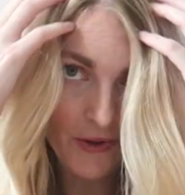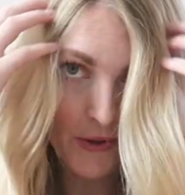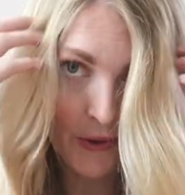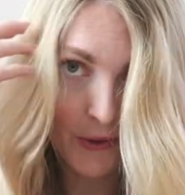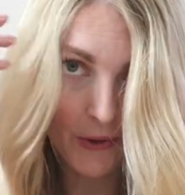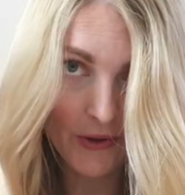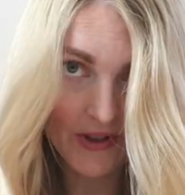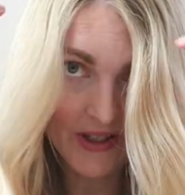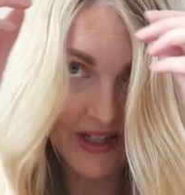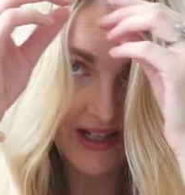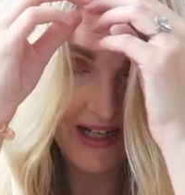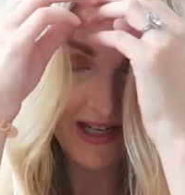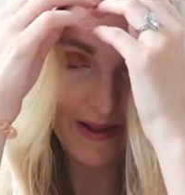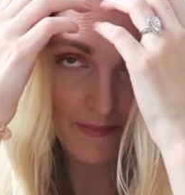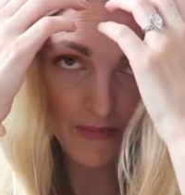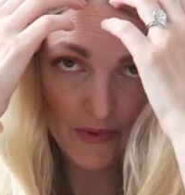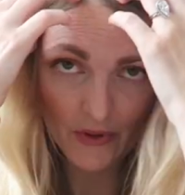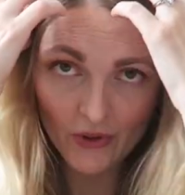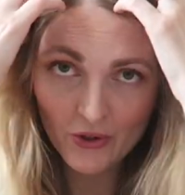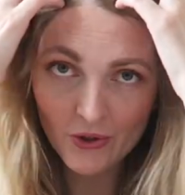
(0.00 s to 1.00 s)
result, and
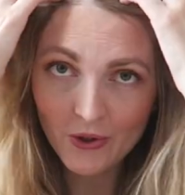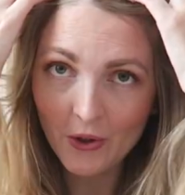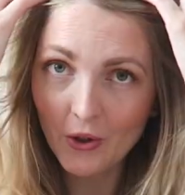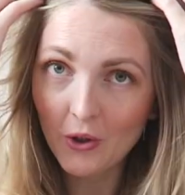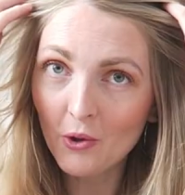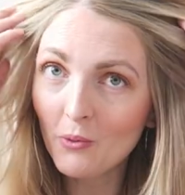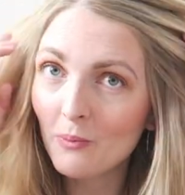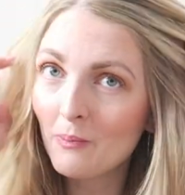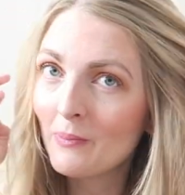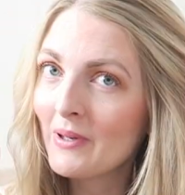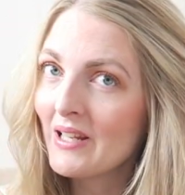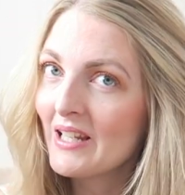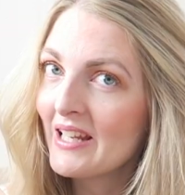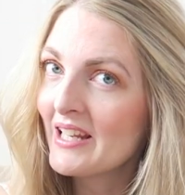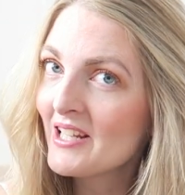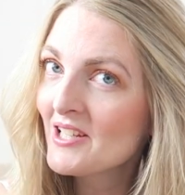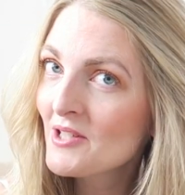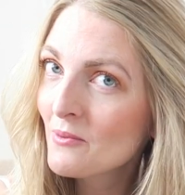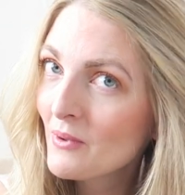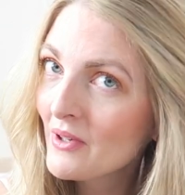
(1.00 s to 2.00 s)
I'm so
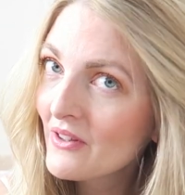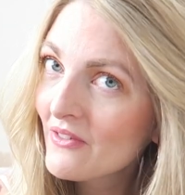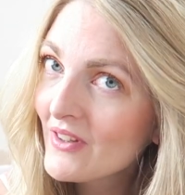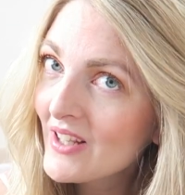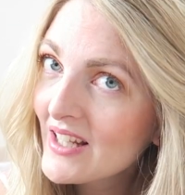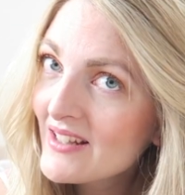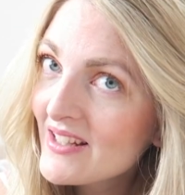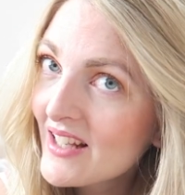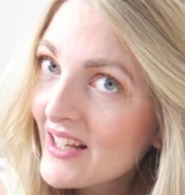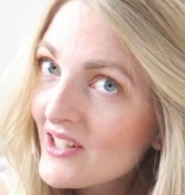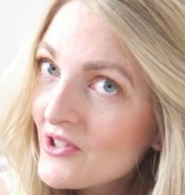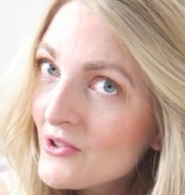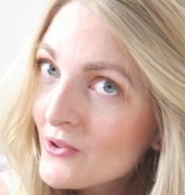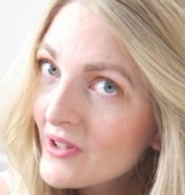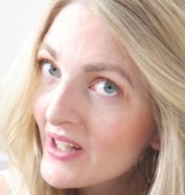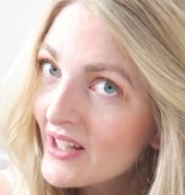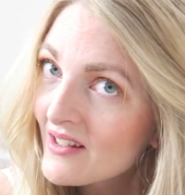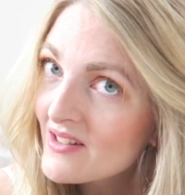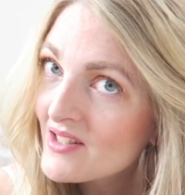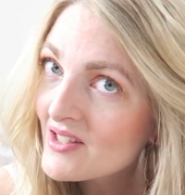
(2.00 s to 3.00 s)
pleased with it. As you
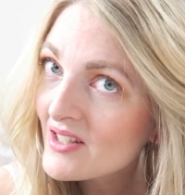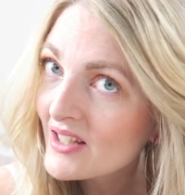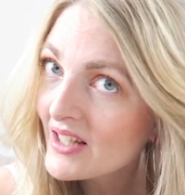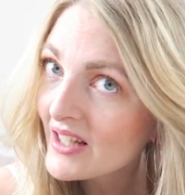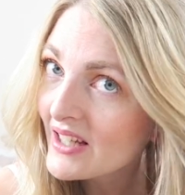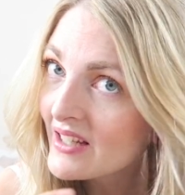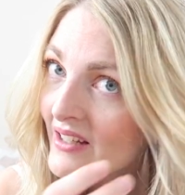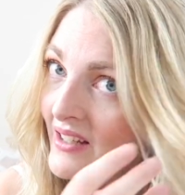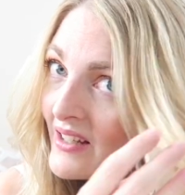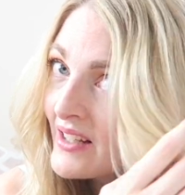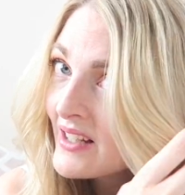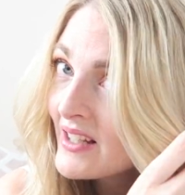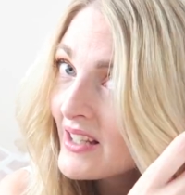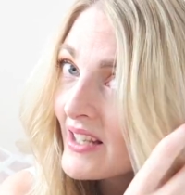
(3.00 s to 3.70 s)
can see,